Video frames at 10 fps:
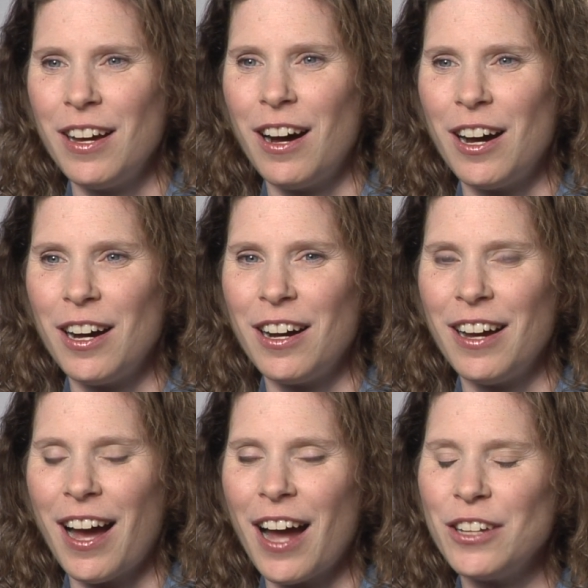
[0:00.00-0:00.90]

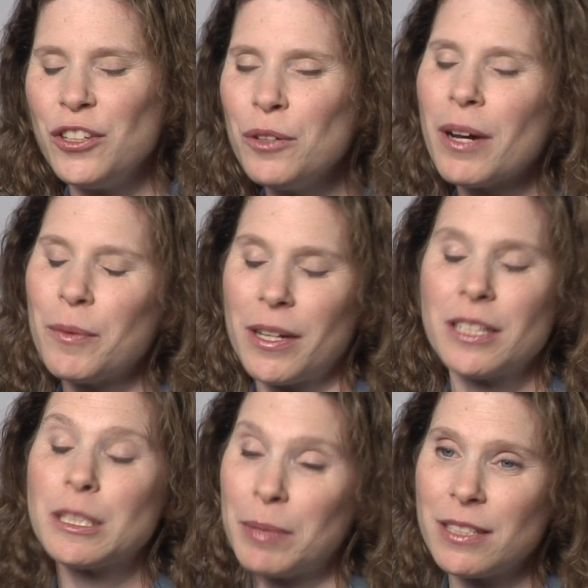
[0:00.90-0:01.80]
I knew I
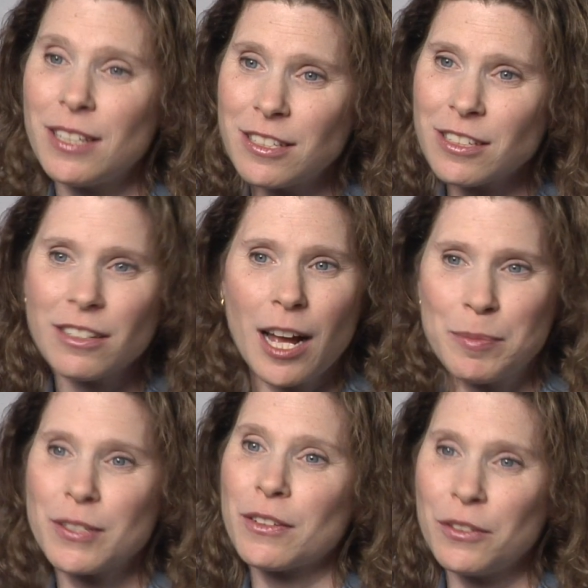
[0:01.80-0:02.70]
wanted to be a teacher,
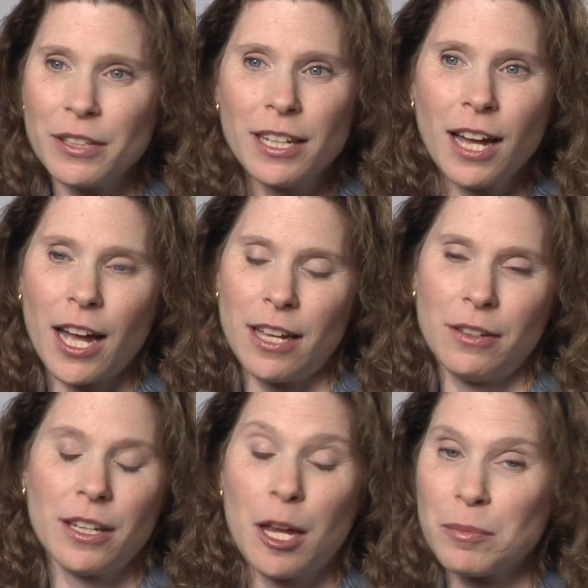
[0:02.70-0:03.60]
absolutely.
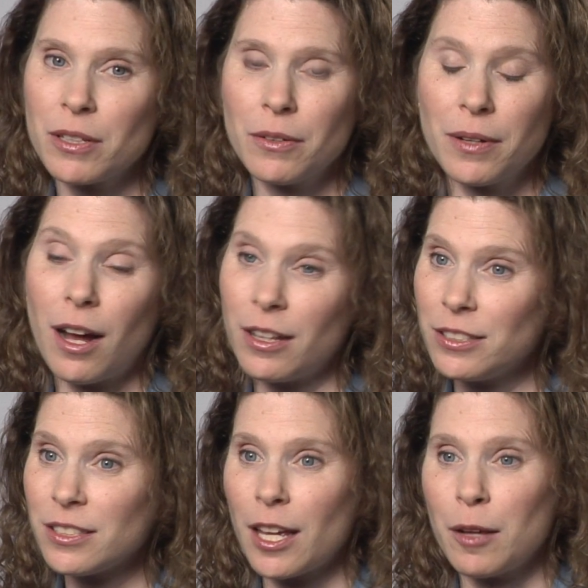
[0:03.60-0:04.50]
I came to
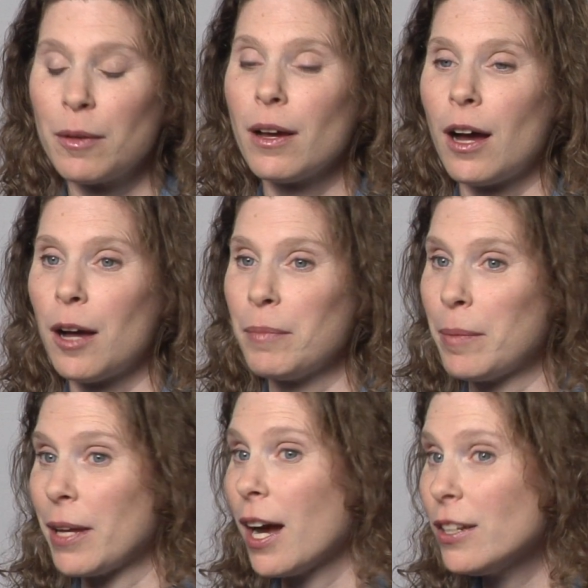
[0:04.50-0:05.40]
college saying
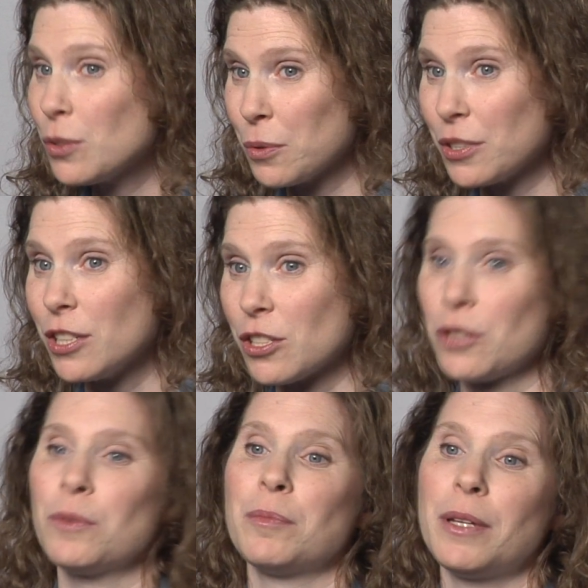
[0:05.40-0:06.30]
maybe a high school
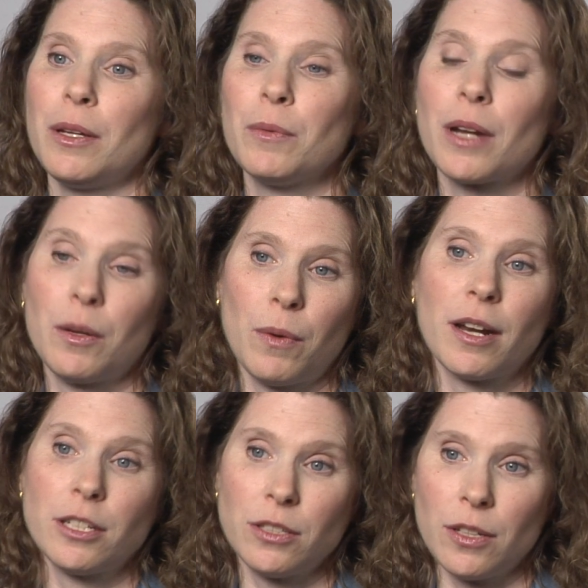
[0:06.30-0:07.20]
teacher would be what I'd
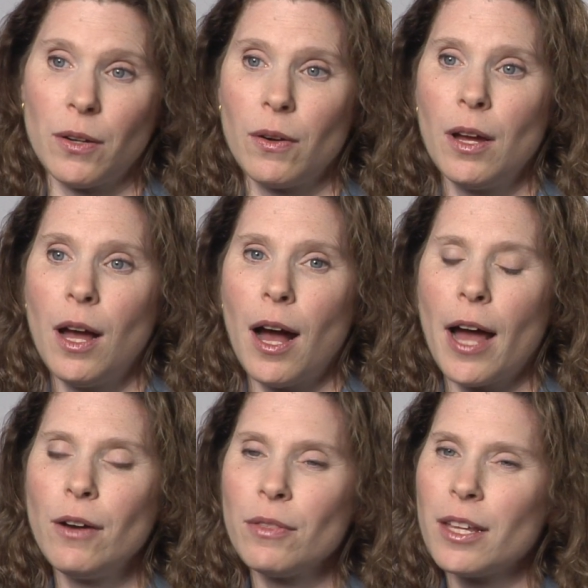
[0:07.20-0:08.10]
want to do.
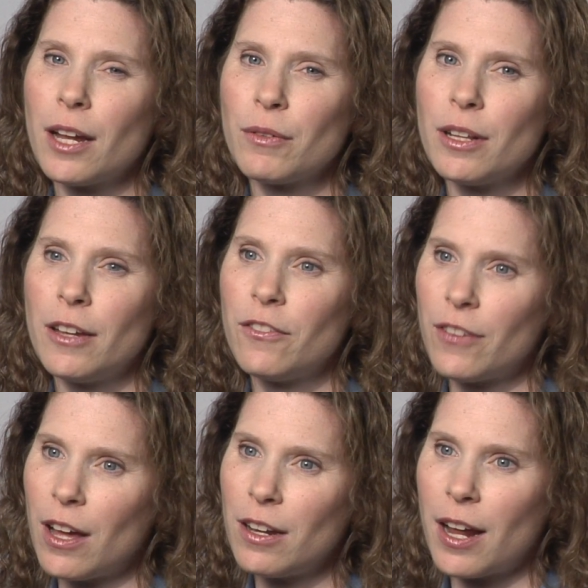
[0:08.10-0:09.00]
I don't think I really
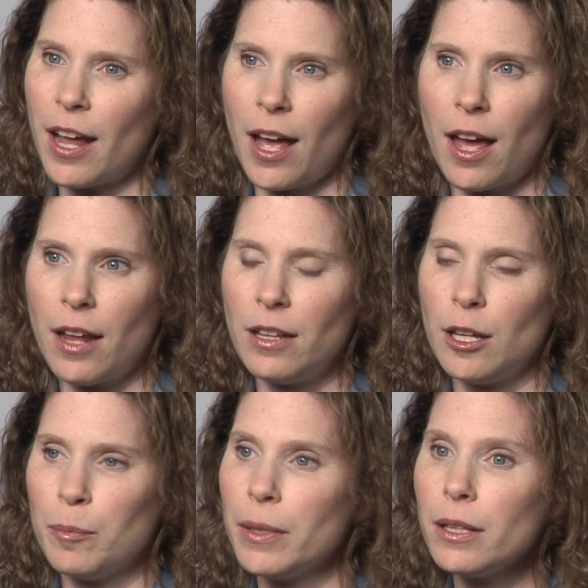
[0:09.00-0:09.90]
felt I had
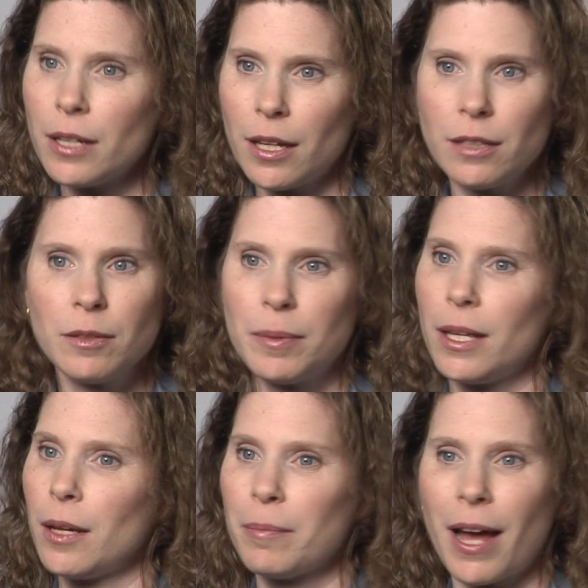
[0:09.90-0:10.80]
the ability to
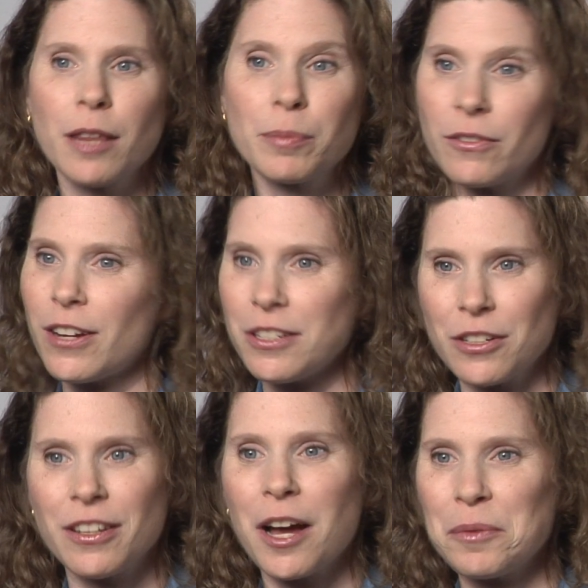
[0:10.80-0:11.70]
be a math
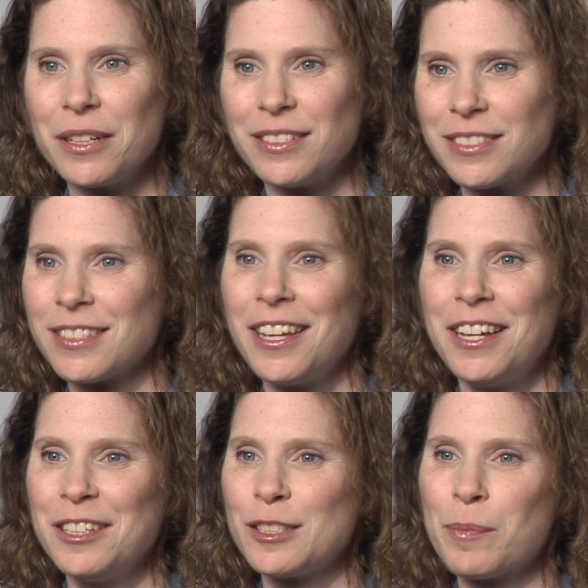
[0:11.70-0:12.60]
professor. That was
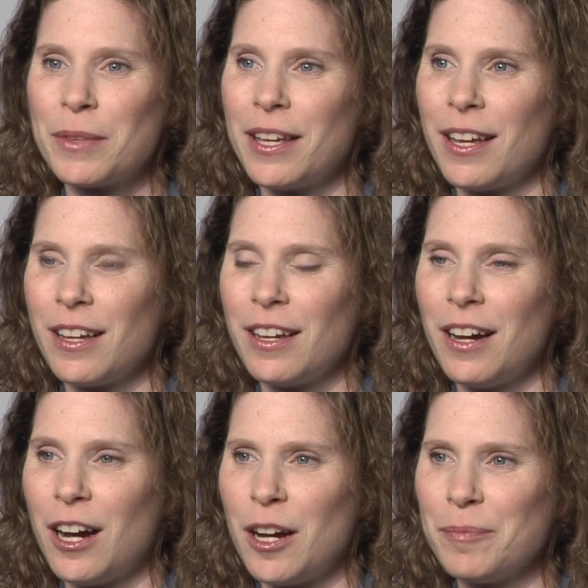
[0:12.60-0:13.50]
something
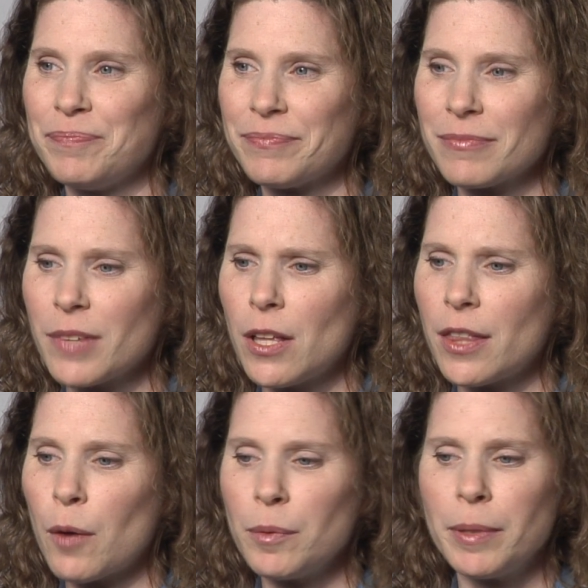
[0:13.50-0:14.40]

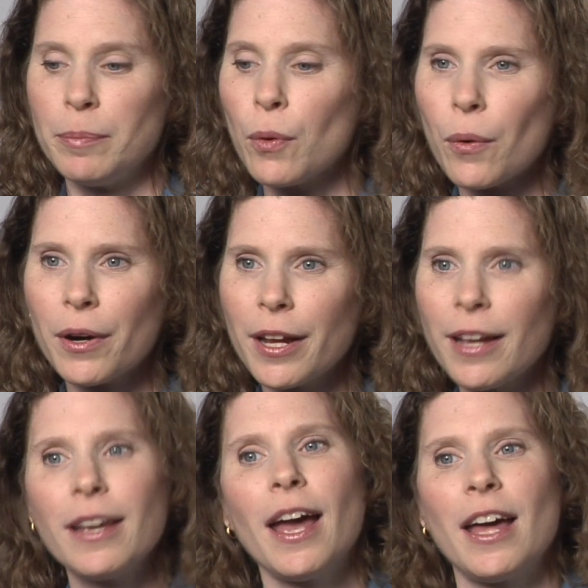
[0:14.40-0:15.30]
that would be
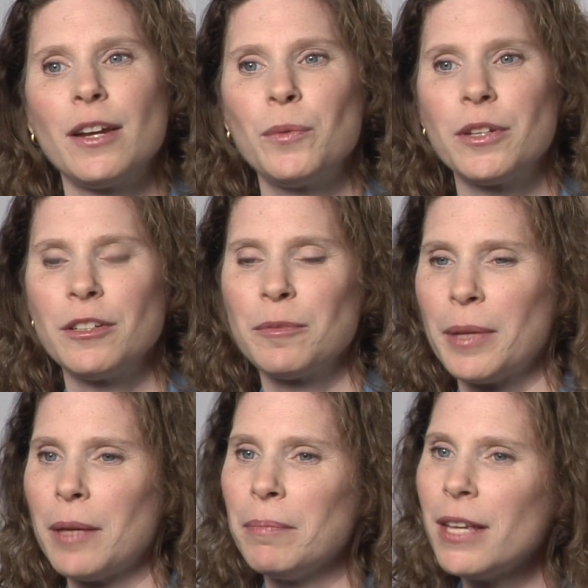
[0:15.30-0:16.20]
boring, and it wouldn't
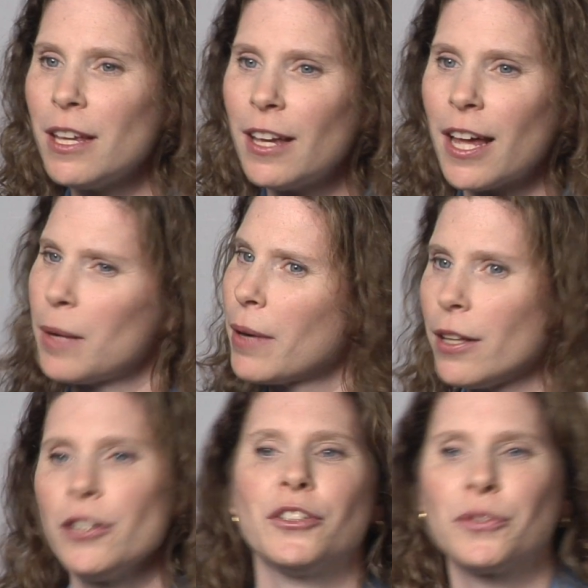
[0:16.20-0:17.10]
be me, and I
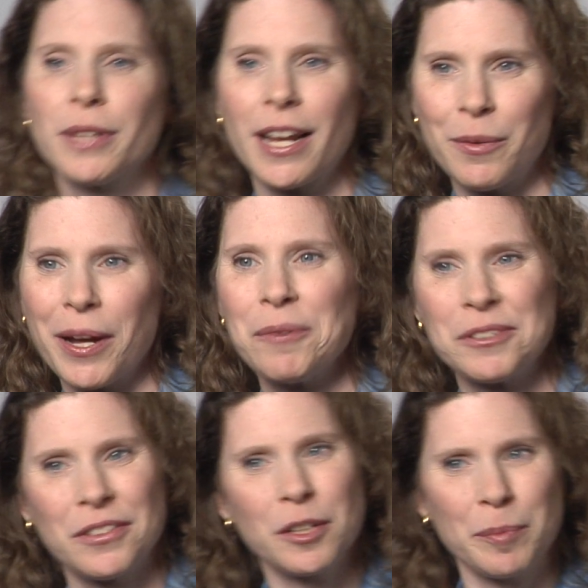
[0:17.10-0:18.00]
probably couldn't do it anyway. It
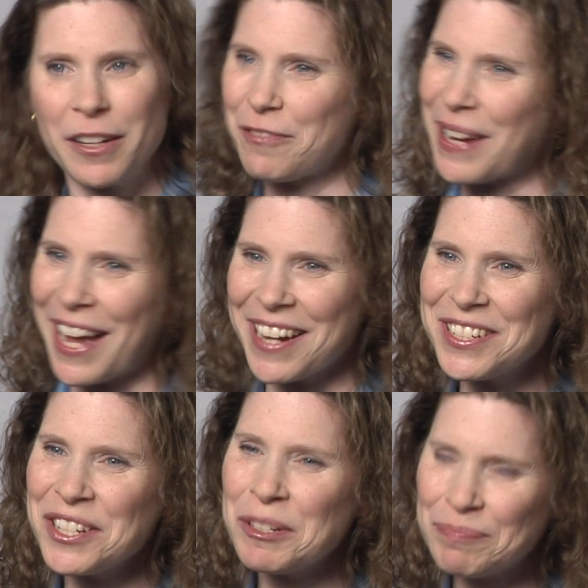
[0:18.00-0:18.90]
was a little bit of my
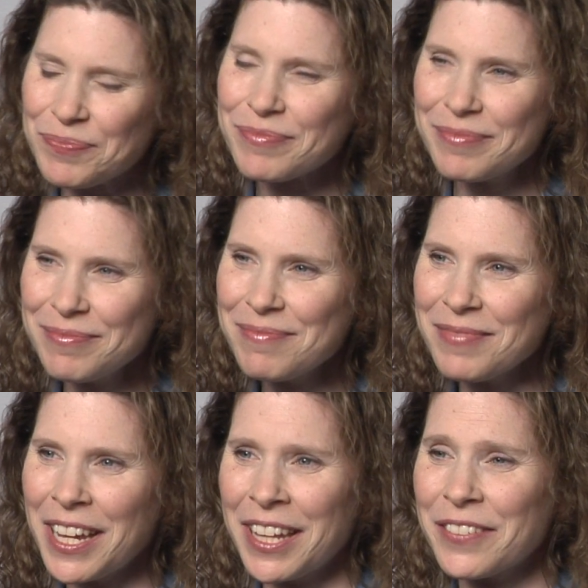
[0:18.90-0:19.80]
attitude.
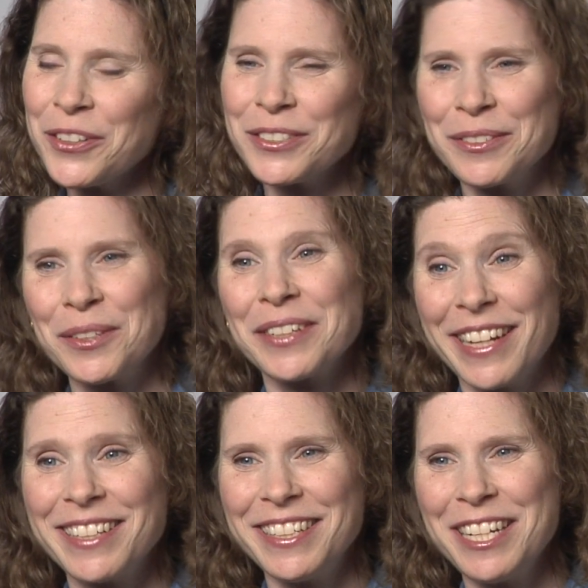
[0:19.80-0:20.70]
And of course, I was only
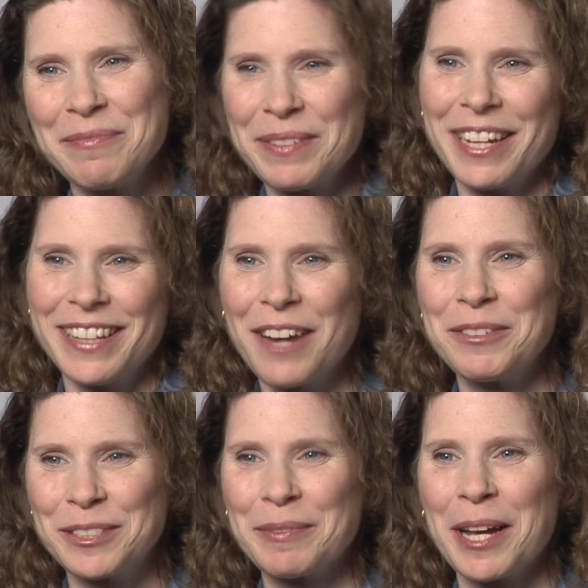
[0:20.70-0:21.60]
18, but that
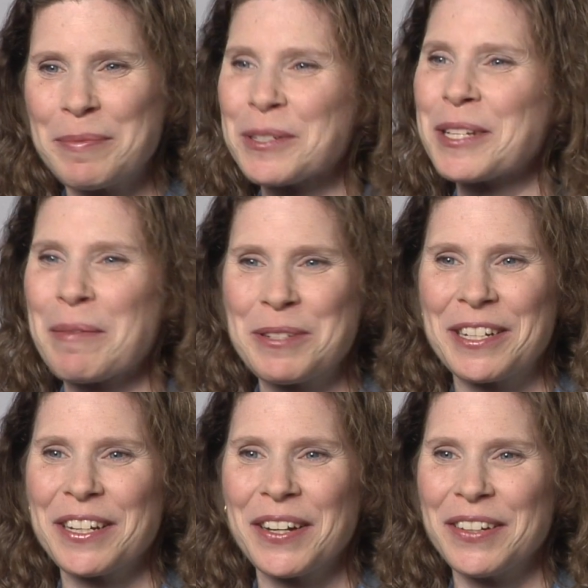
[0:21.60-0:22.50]
was my
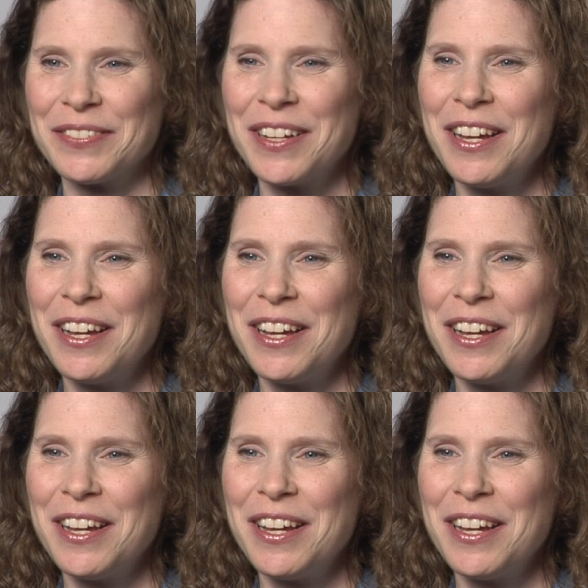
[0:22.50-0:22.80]
perception of